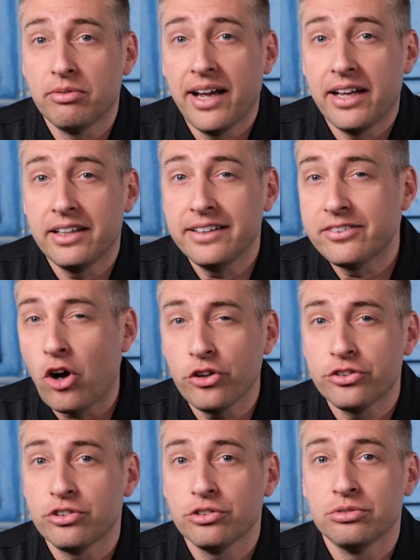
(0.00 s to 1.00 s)
Red is
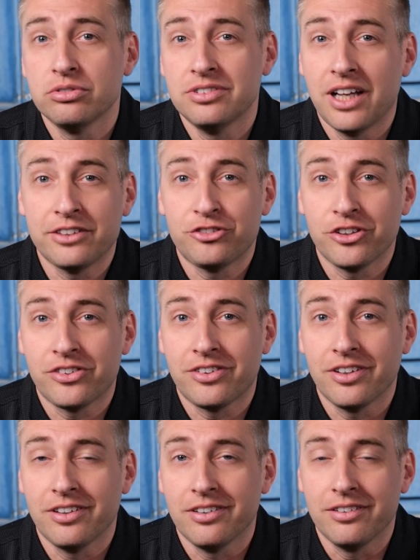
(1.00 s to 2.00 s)
also not
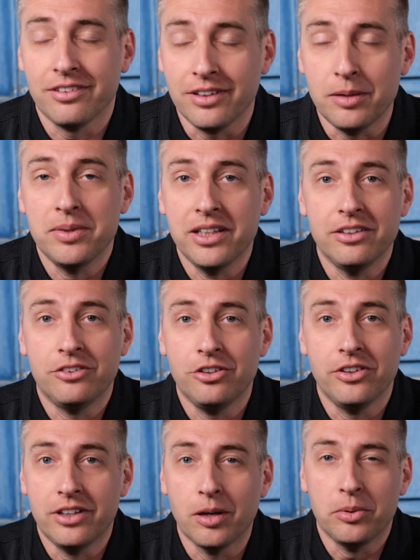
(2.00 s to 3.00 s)
just limited
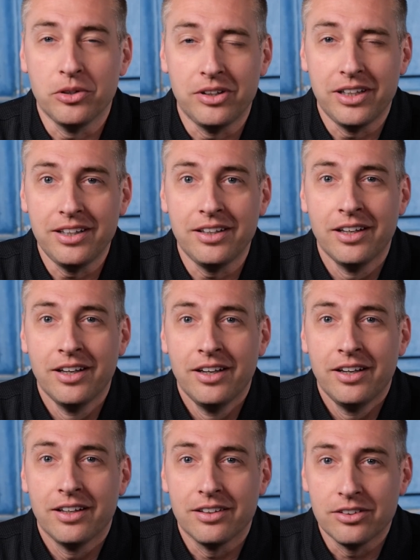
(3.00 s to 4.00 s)
to the WD
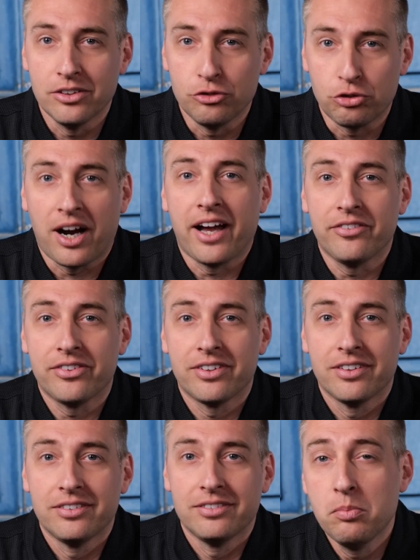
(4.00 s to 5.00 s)
drives.